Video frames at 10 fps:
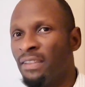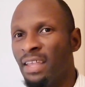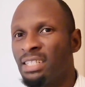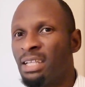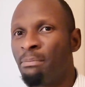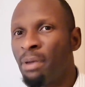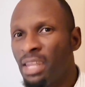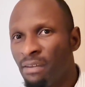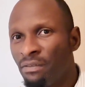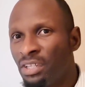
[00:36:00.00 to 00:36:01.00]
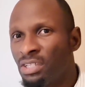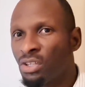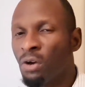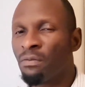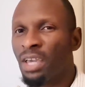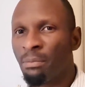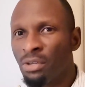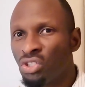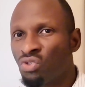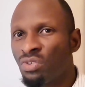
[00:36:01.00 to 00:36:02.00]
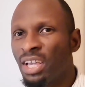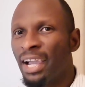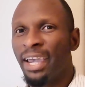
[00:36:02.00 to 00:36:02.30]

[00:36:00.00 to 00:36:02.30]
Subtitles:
That the benefits of chemistry